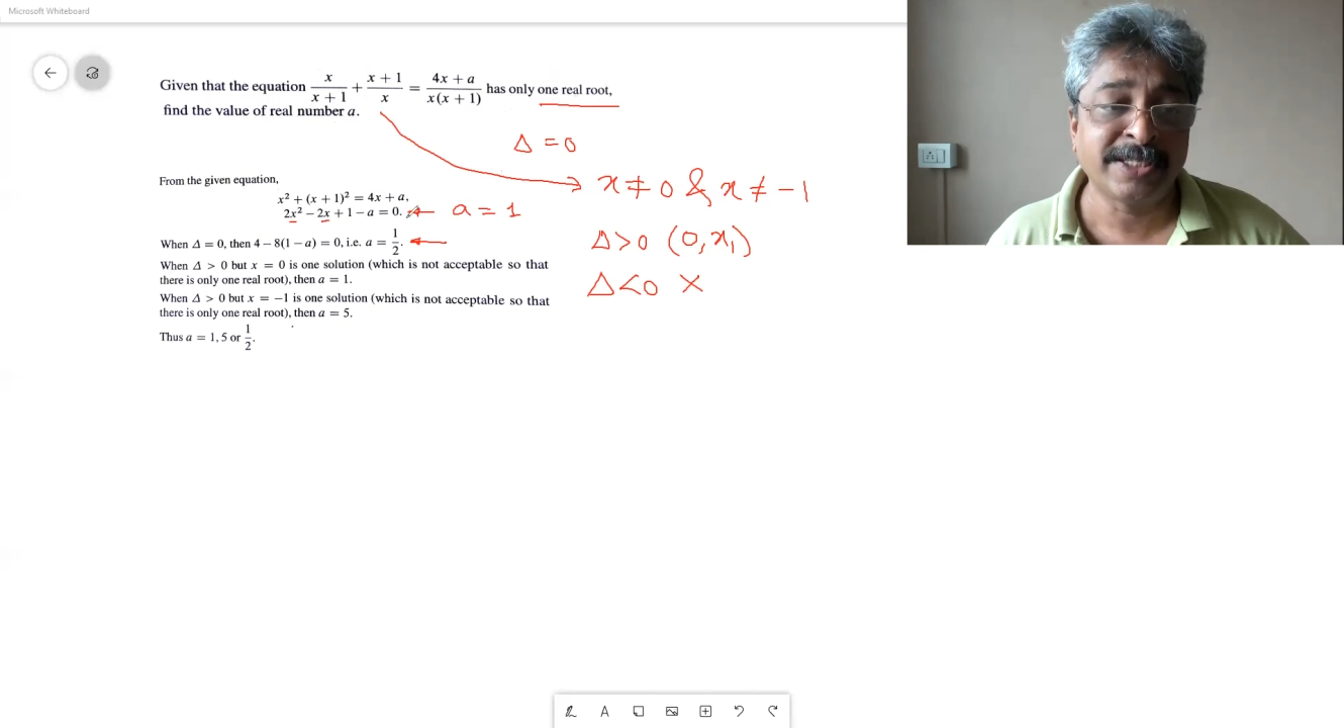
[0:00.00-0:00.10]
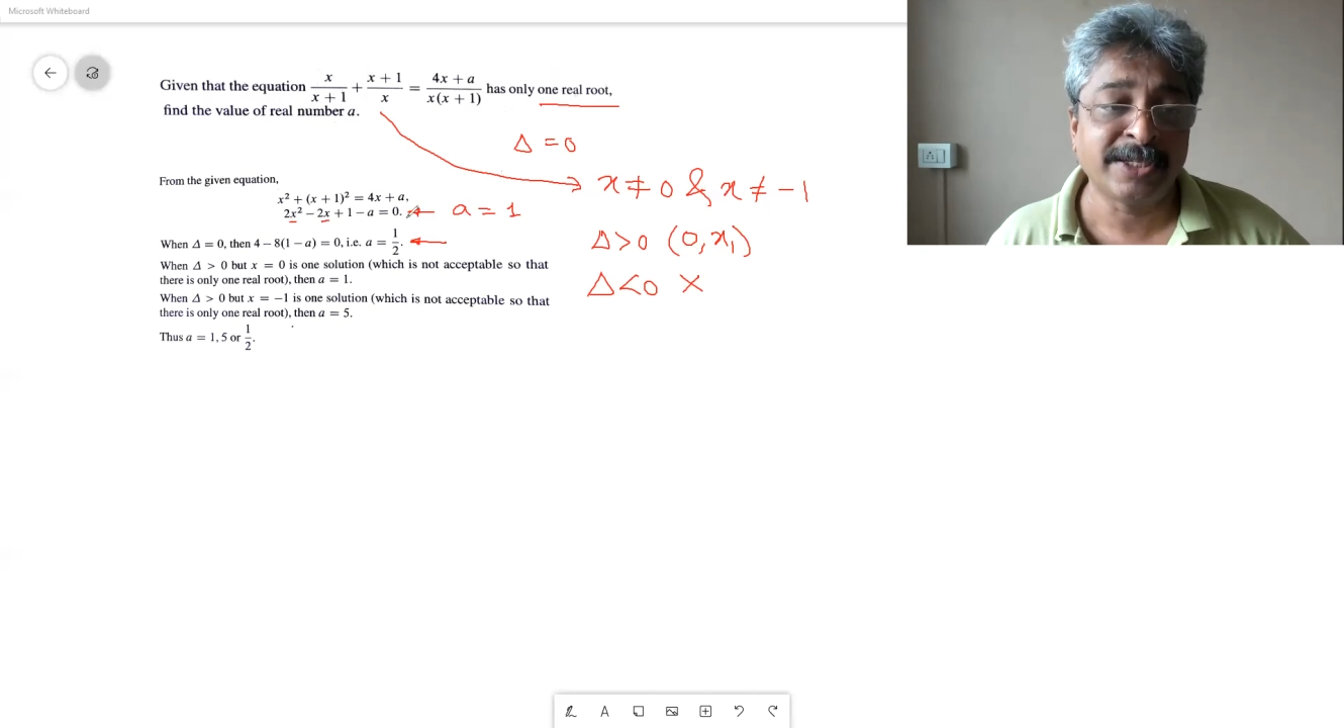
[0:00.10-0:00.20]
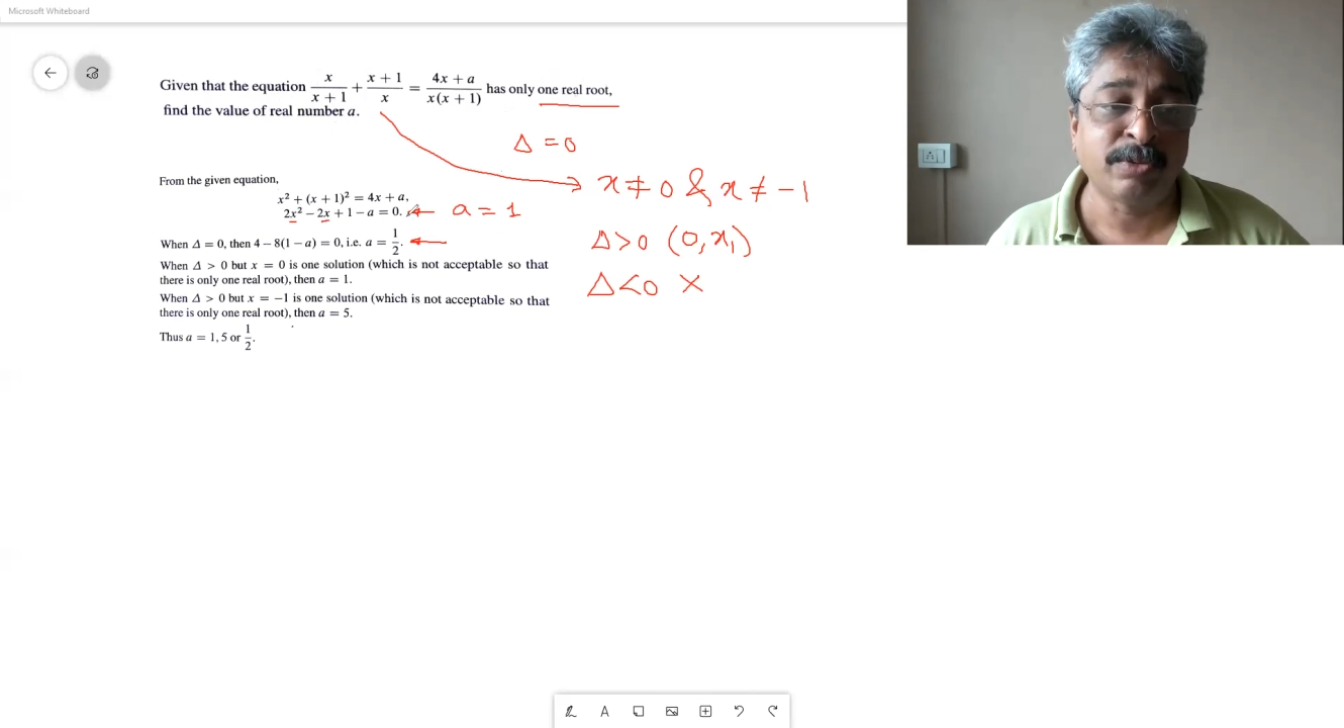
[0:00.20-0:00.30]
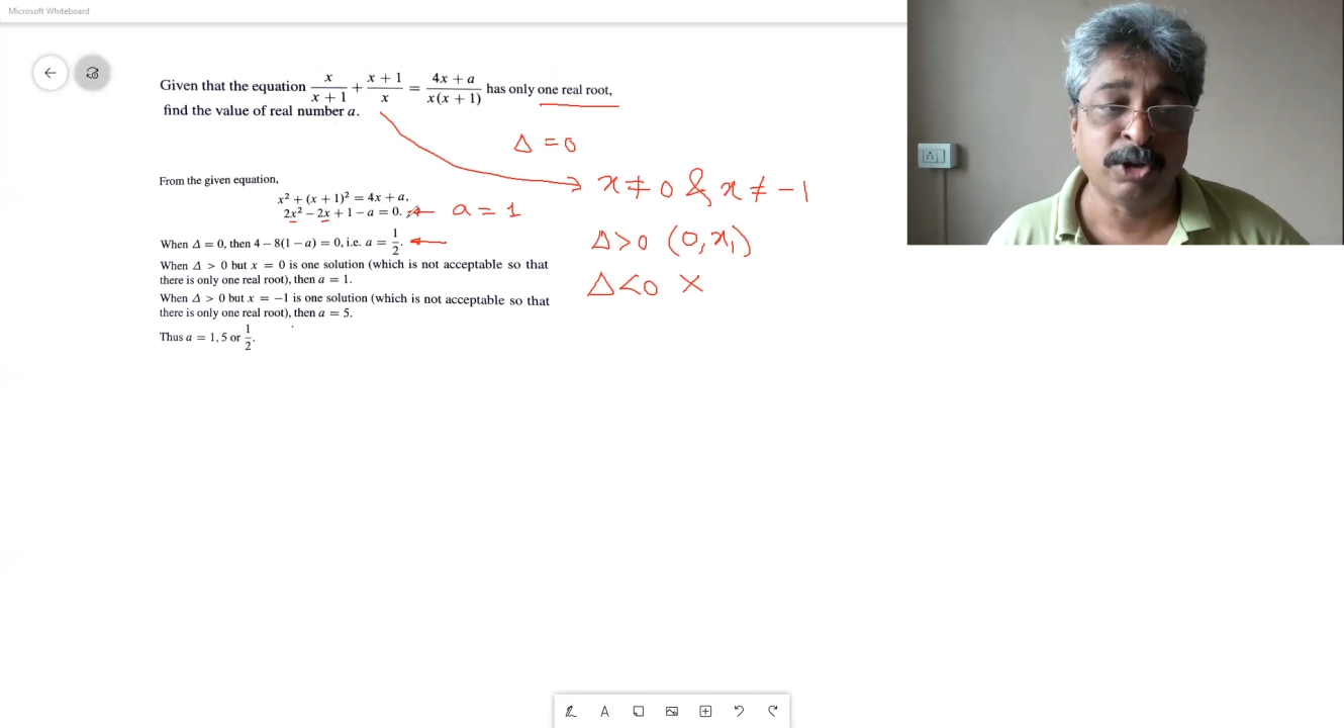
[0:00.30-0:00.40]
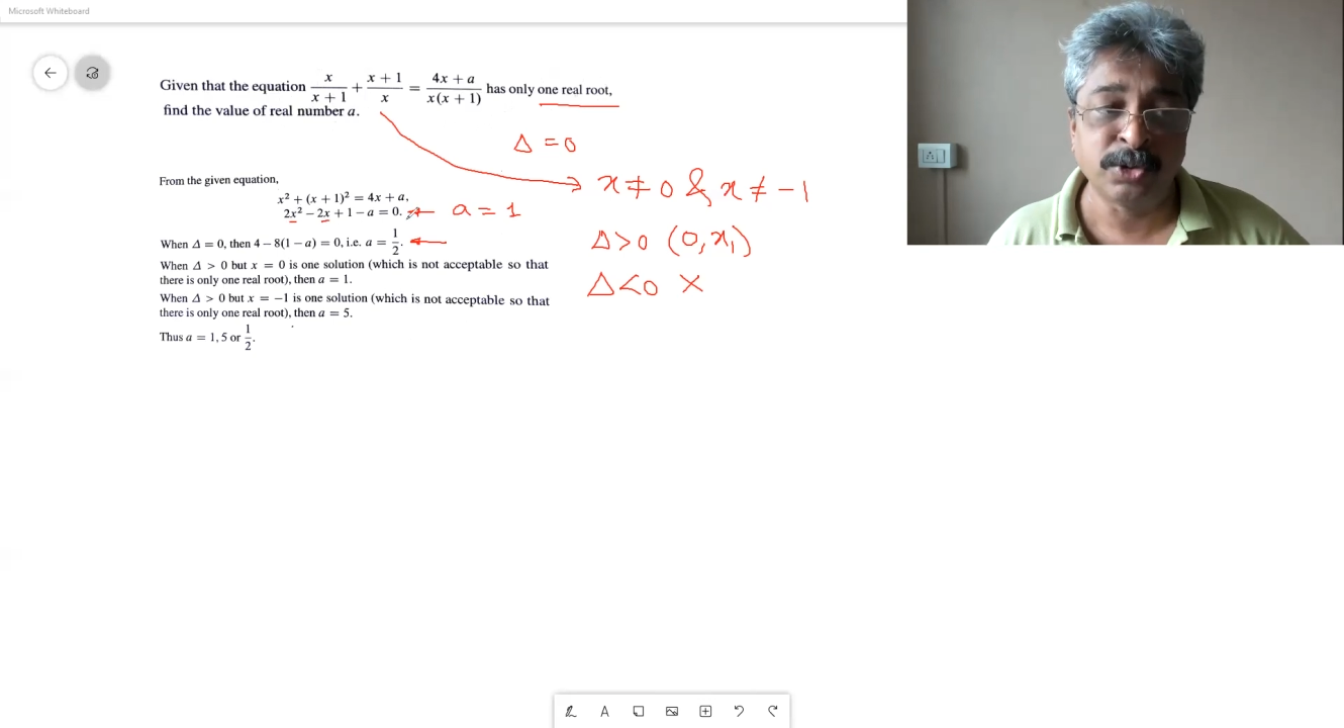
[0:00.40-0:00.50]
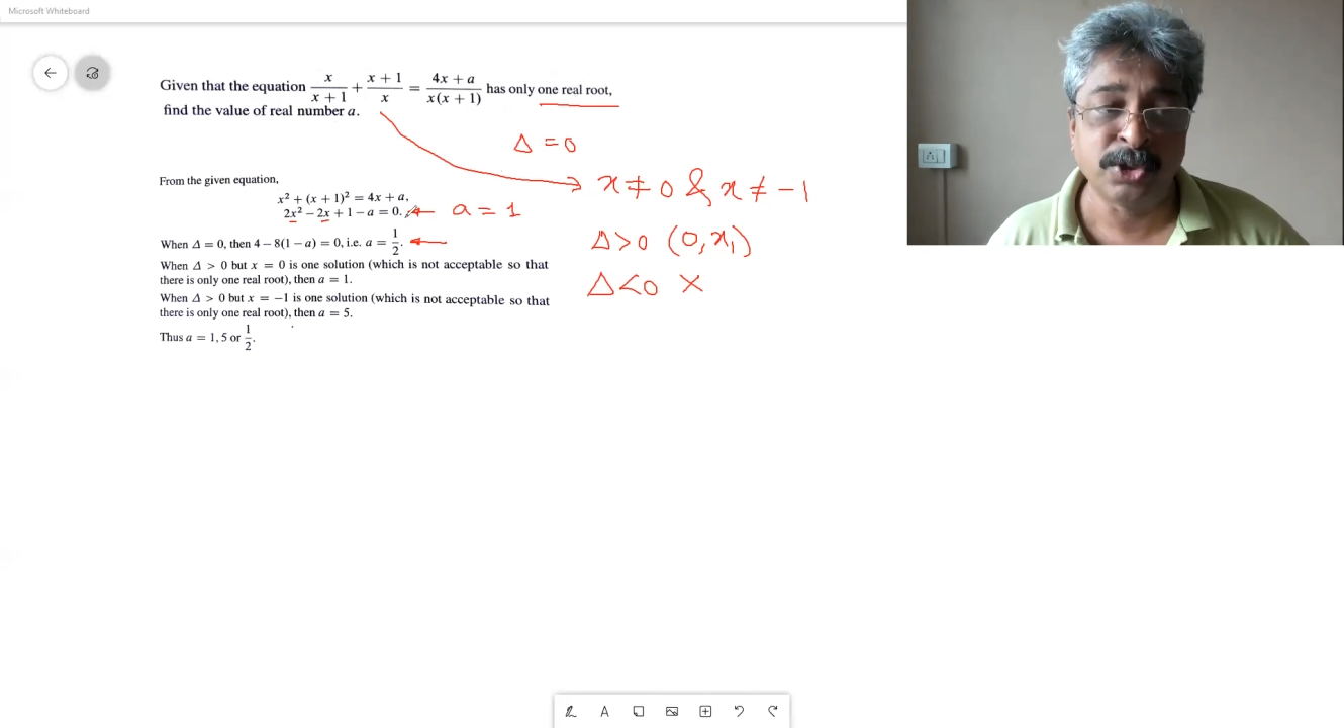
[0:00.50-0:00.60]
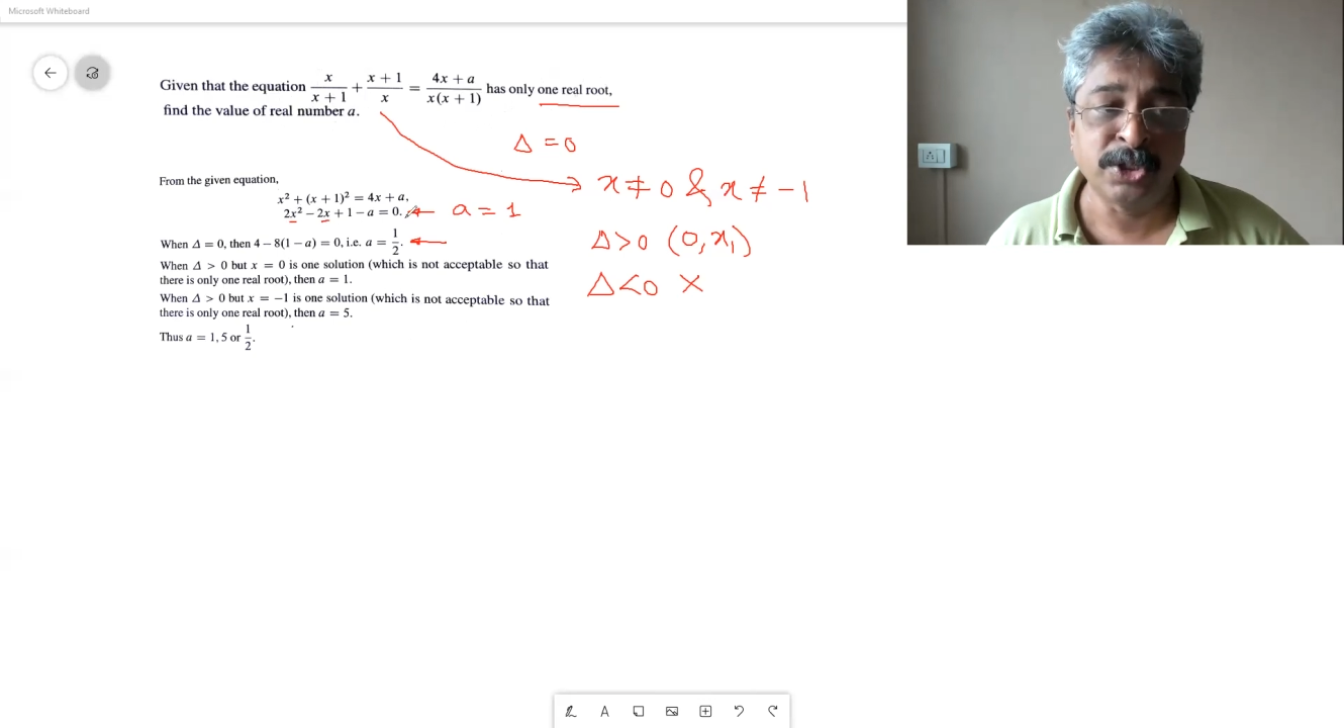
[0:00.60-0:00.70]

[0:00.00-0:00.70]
is equal to